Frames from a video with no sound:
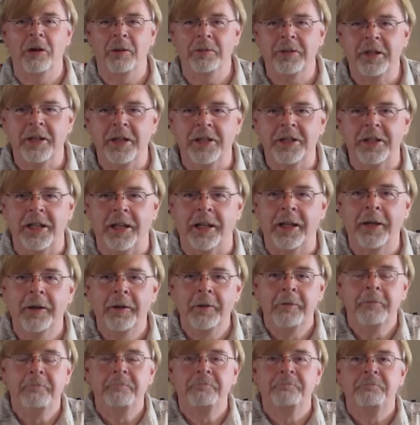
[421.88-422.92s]
up to this thing,
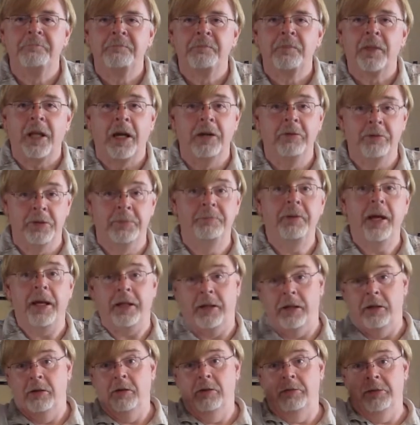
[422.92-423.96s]
and it was big,
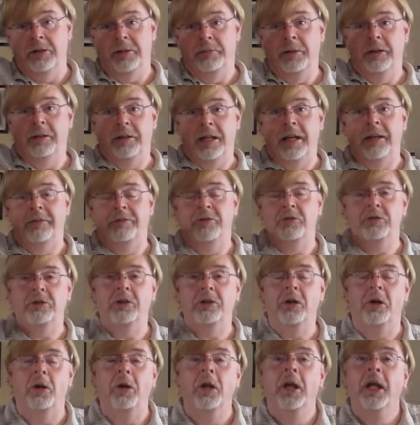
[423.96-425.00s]
you know, it was about 8 foot
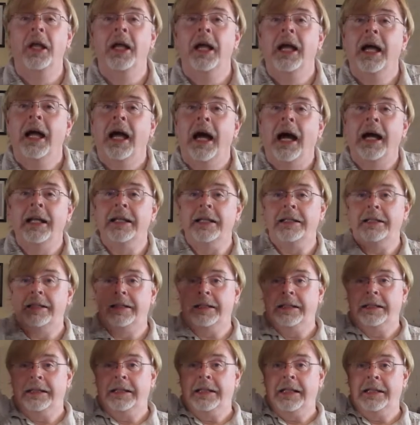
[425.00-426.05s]
tall, and
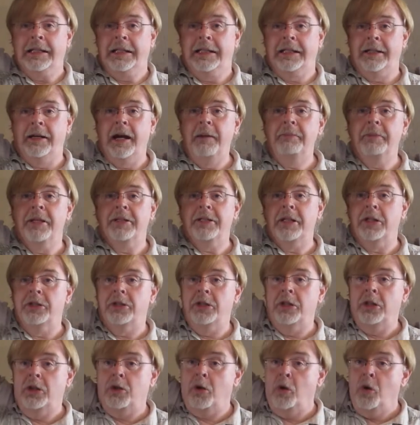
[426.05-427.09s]
they'd grab the sails and
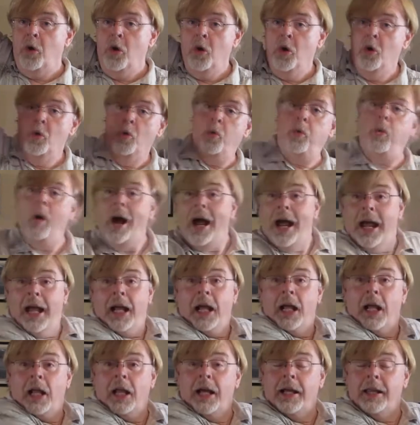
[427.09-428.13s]
they'd go
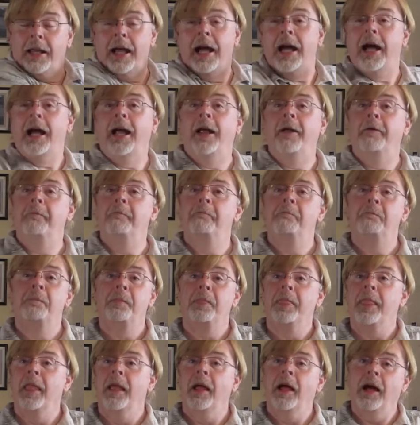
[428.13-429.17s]
whang like that.
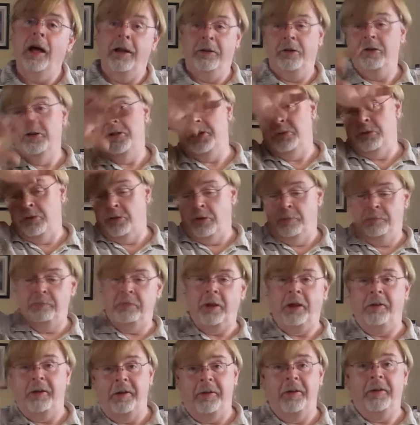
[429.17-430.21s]
And of course it would go
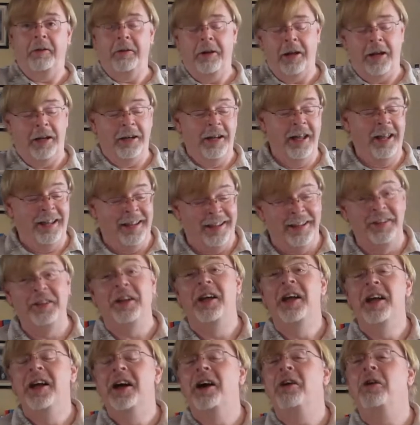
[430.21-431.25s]
bling, bling, bling, and
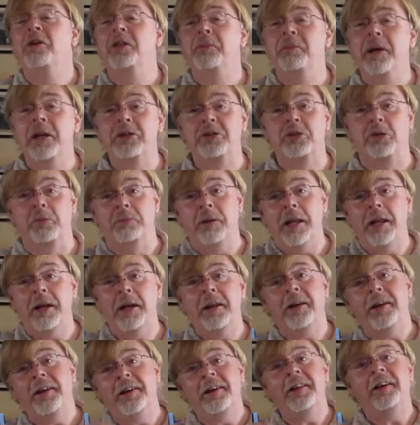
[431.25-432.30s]
all the bells would go bling,
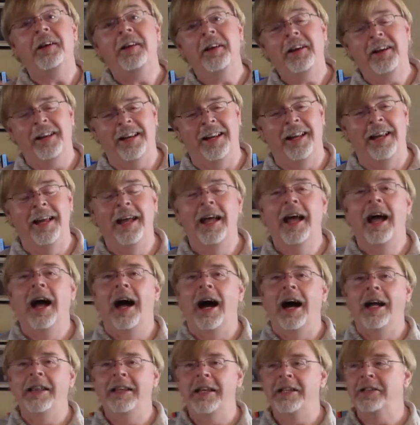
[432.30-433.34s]
bling, bling, bling,
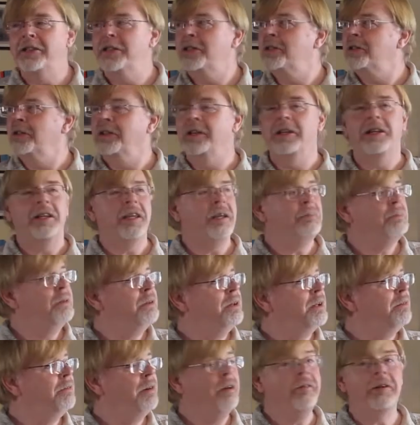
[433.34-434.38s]
and they'd keep
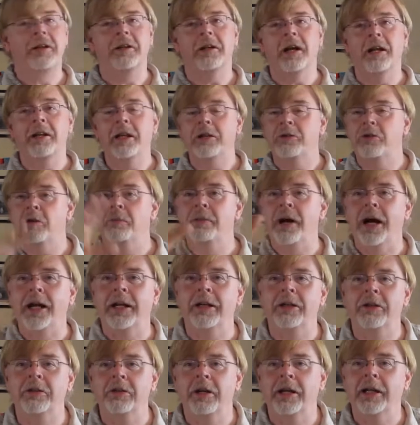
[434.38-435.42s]
looking around and they'd go back
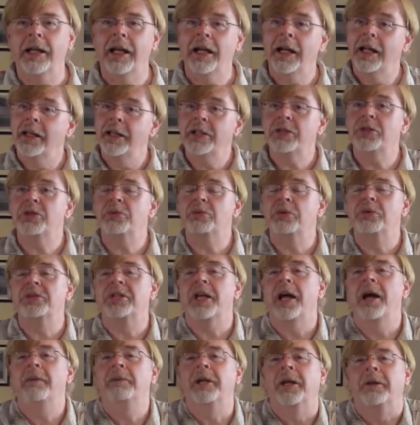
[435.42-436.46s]
and do it again. And this is what was
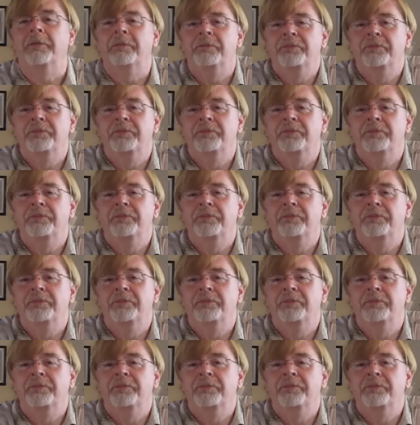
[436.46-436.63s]
happening.